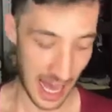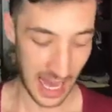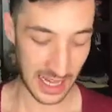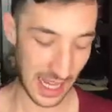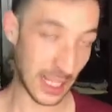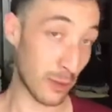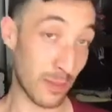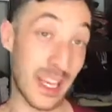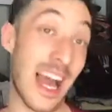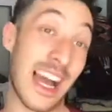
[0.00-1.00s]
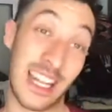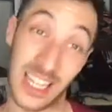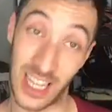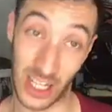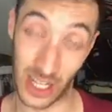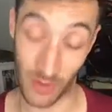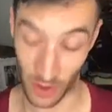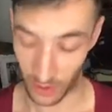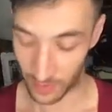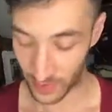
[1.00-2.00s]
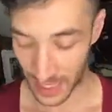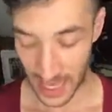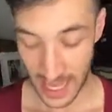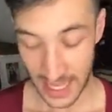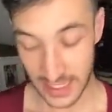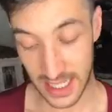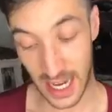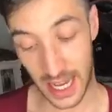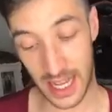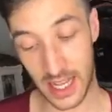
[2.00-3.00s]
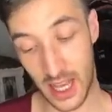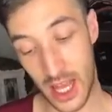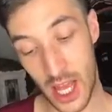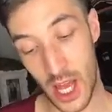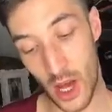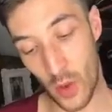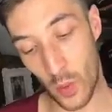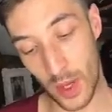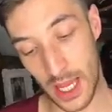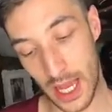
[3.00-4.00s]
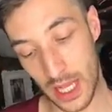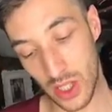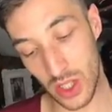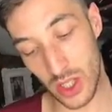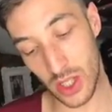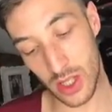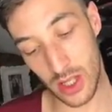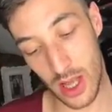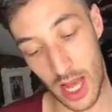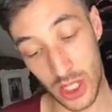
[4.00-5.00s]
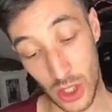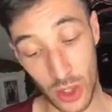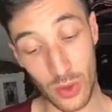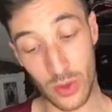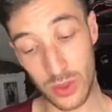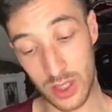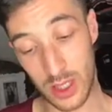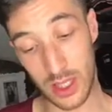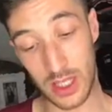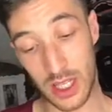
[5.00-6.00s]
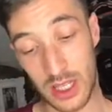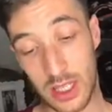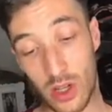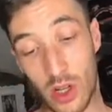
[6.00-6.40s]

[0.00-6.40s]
I like to be uncloggable. Then we, I choose this